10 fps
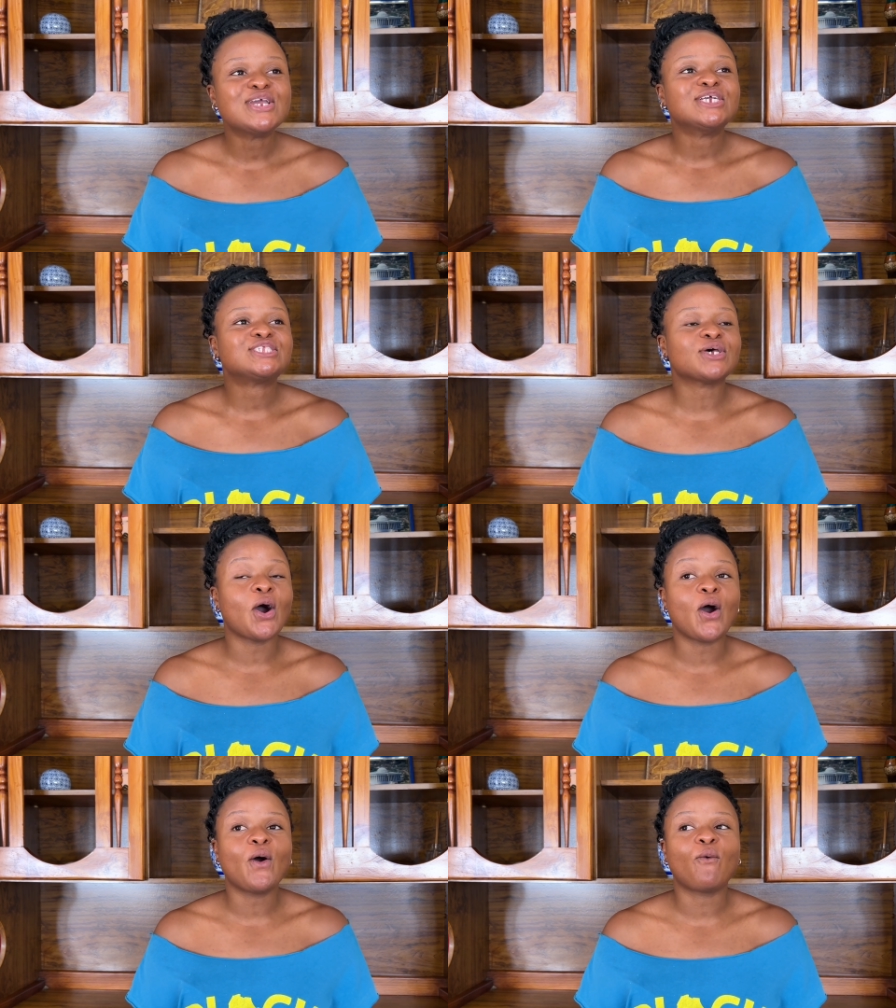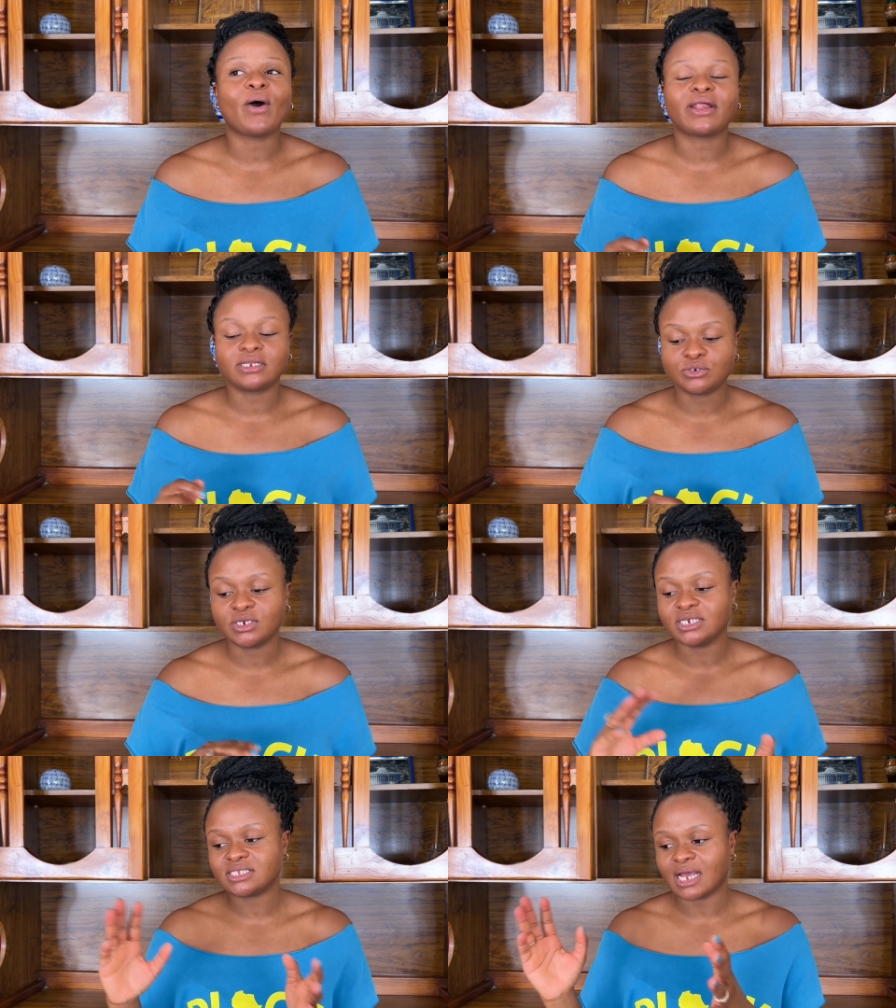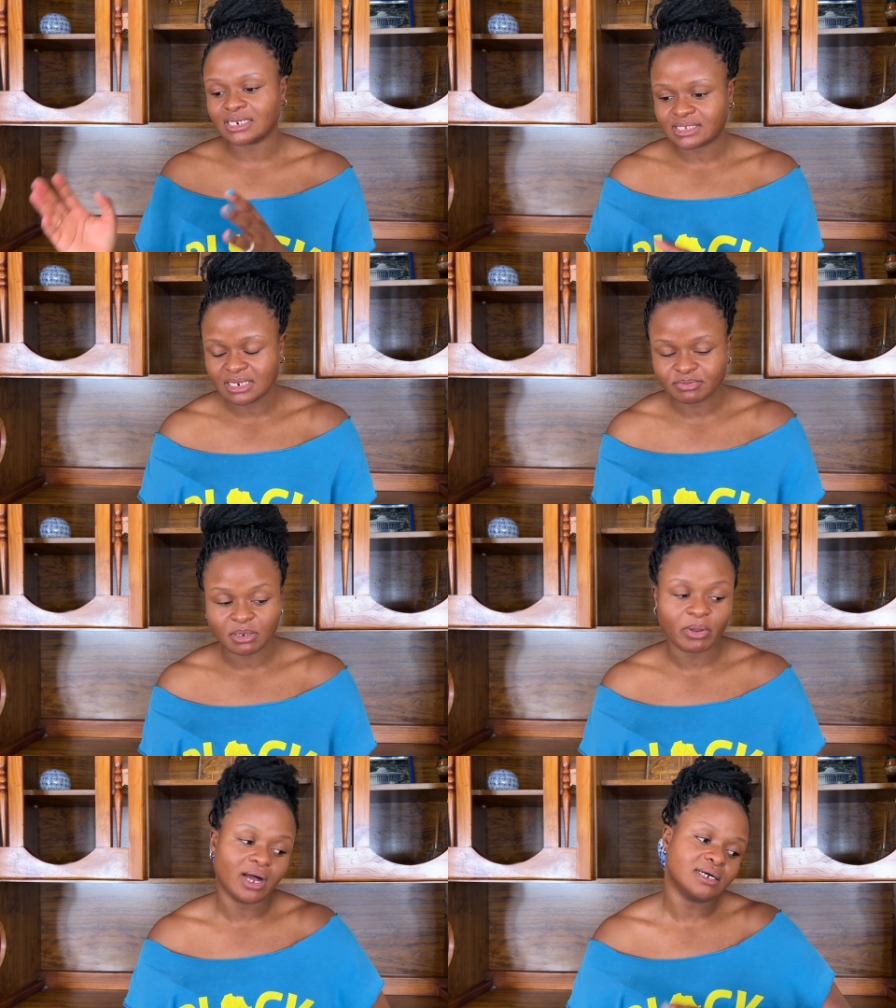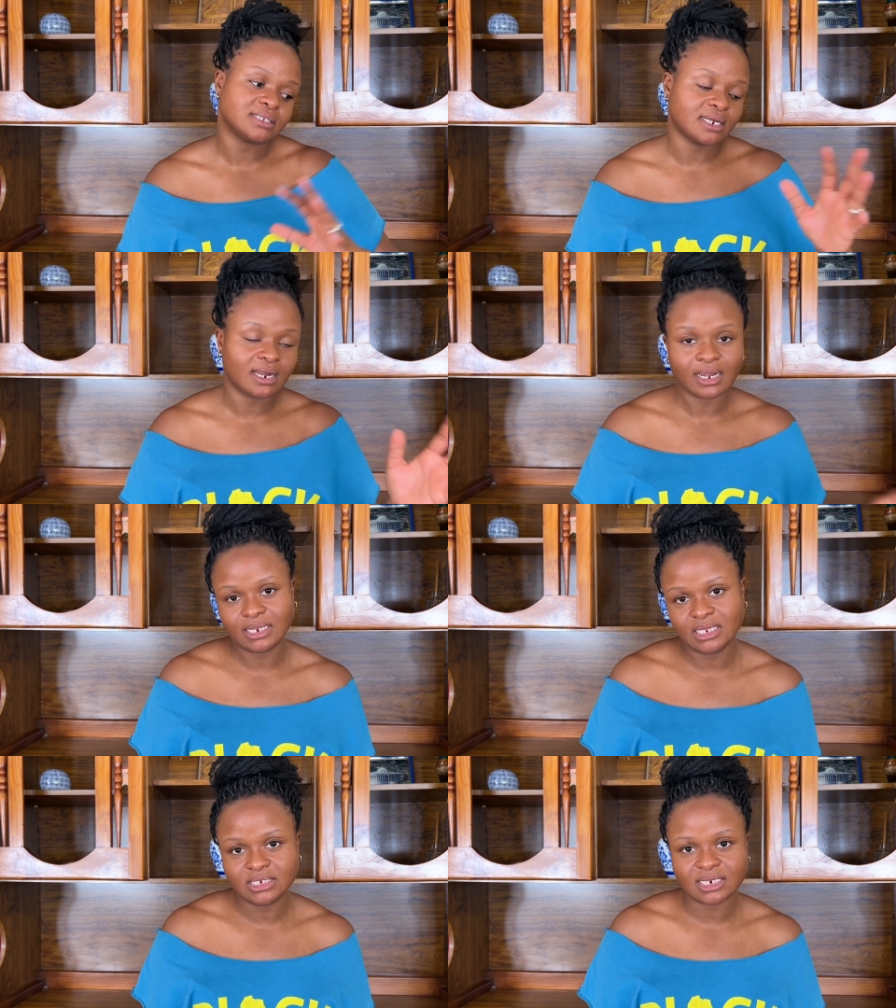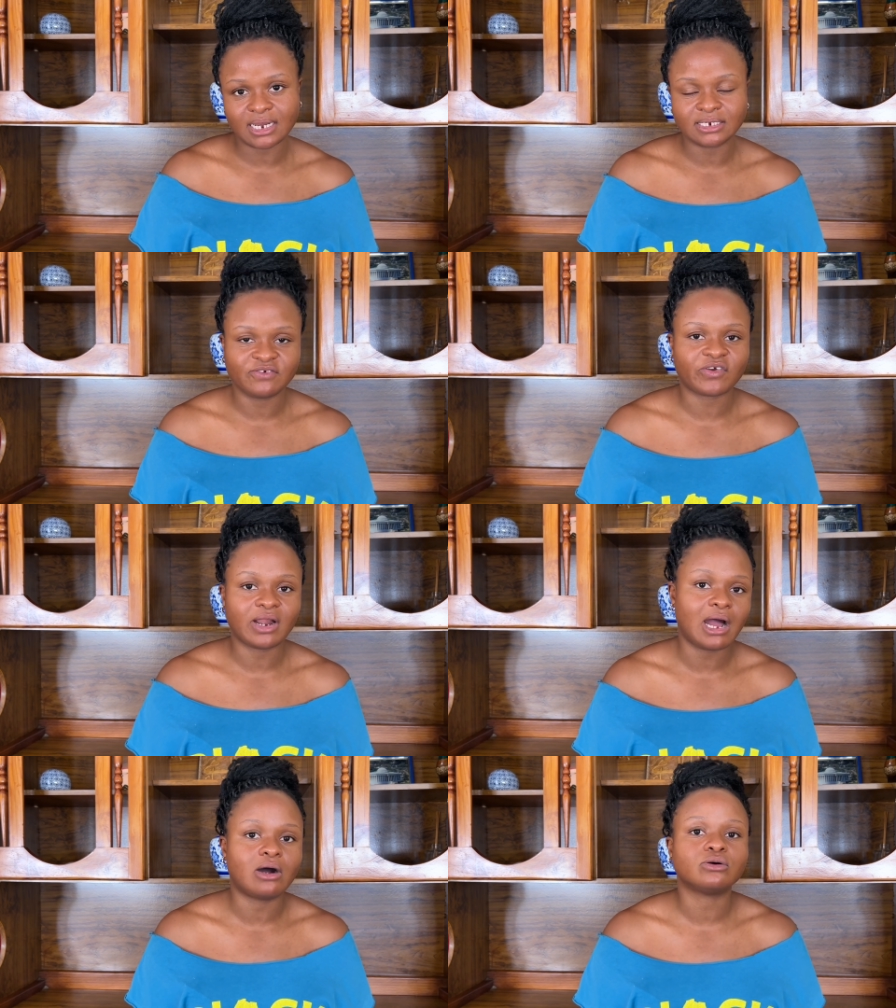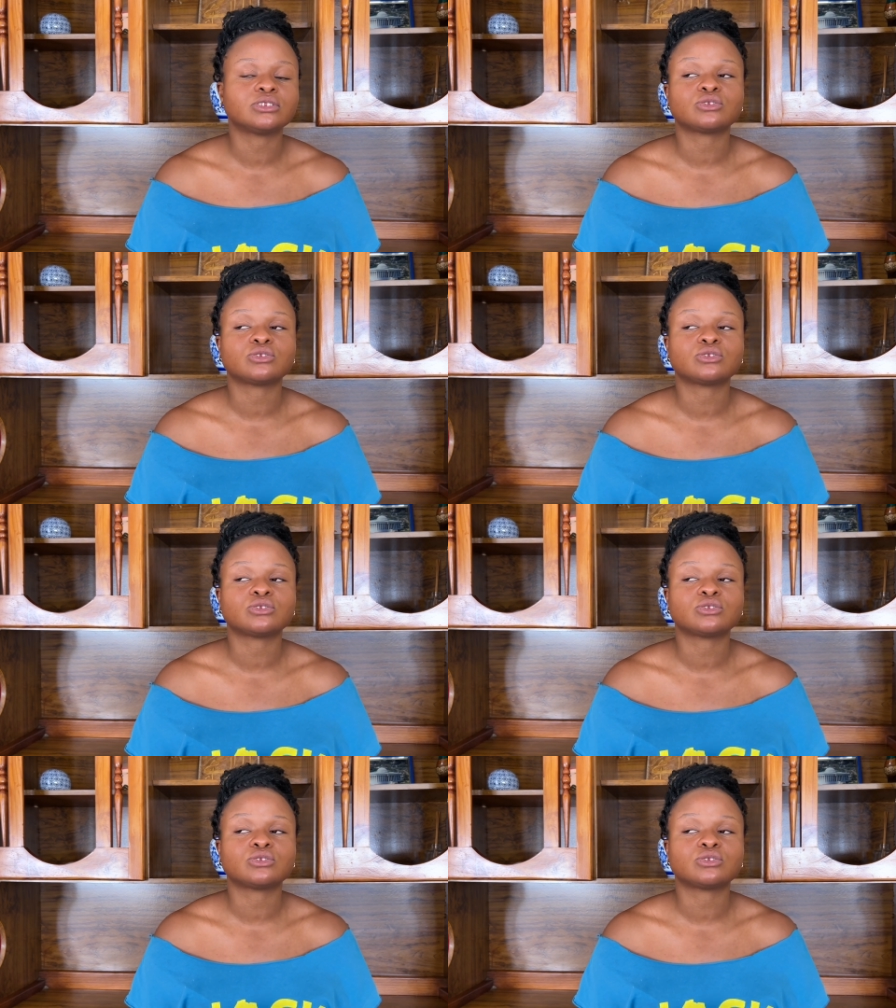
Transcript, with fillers: So what I'd do is I'd sleep somewhere else, and then I'd eat at a different house.